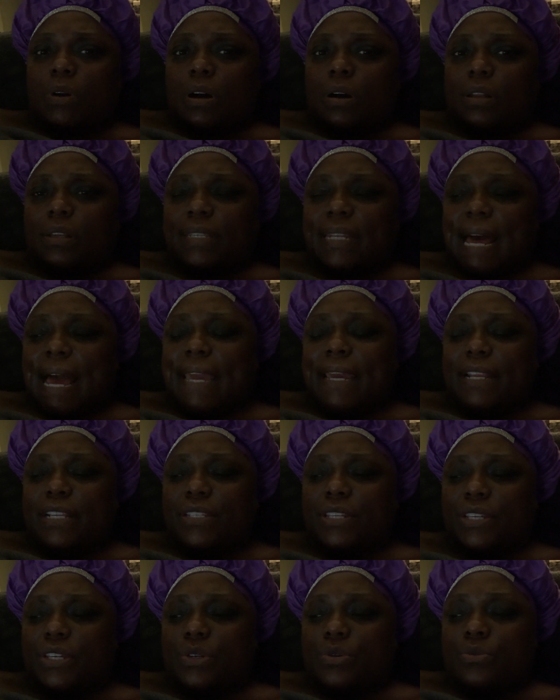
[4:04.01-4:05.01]
lying
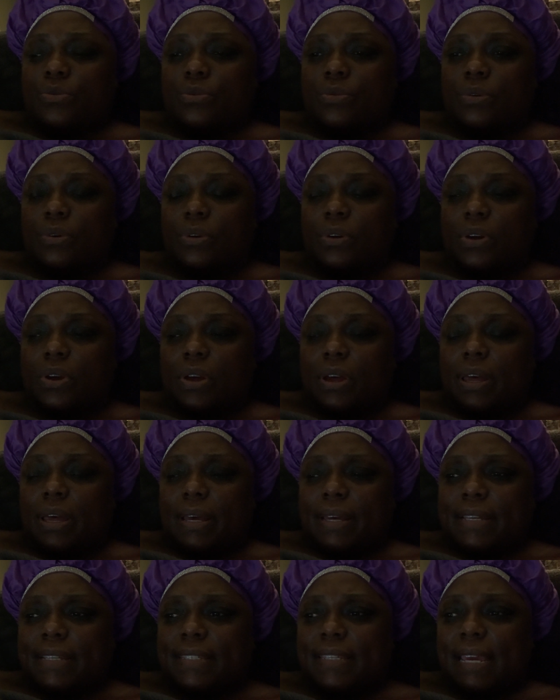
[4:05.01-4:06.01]
to you,
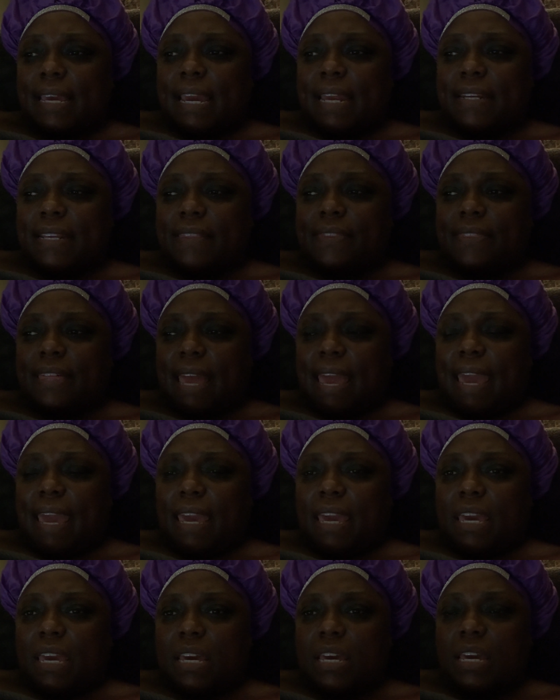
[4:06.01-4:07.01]
saying that
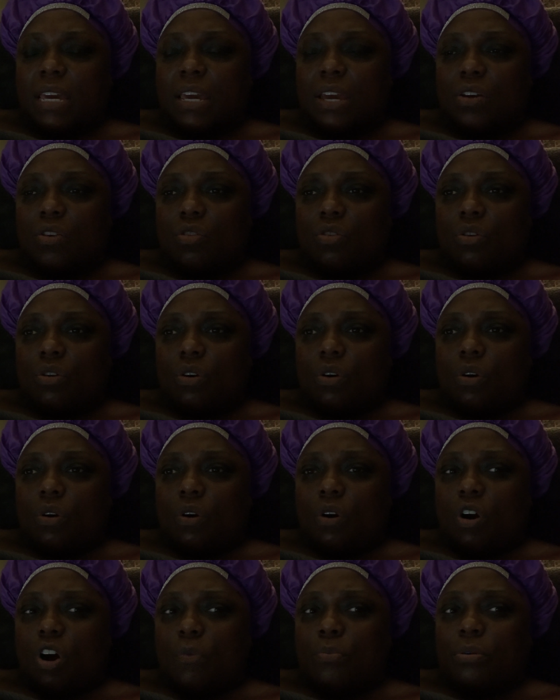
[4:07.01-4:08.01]
they
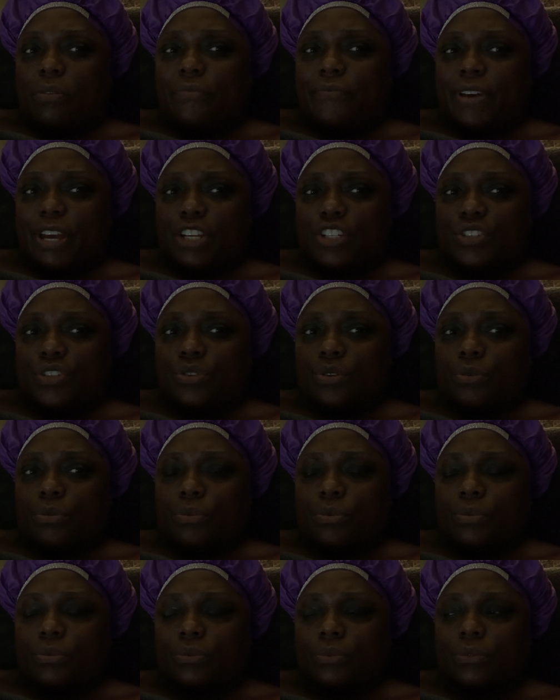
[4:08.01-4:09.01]
are professional,
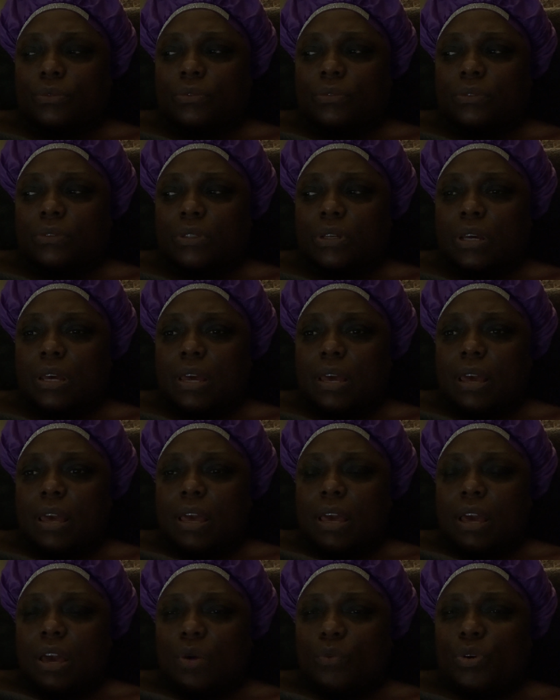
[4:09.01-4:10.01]

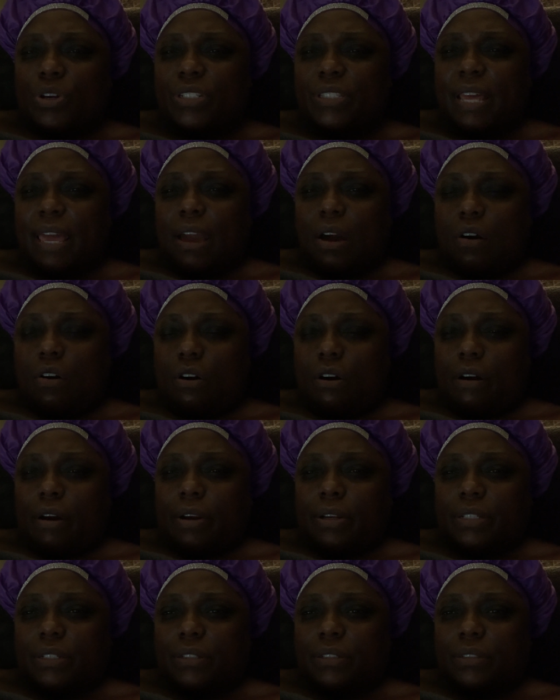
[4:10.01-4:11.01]
which they
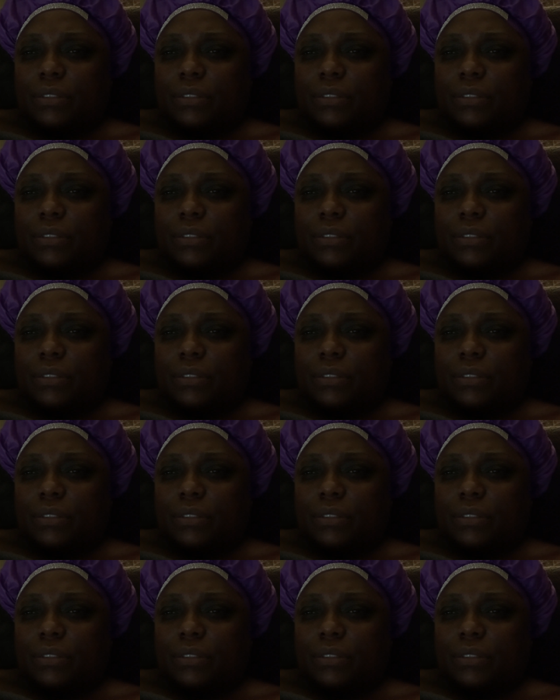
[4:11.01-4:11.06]
aren't.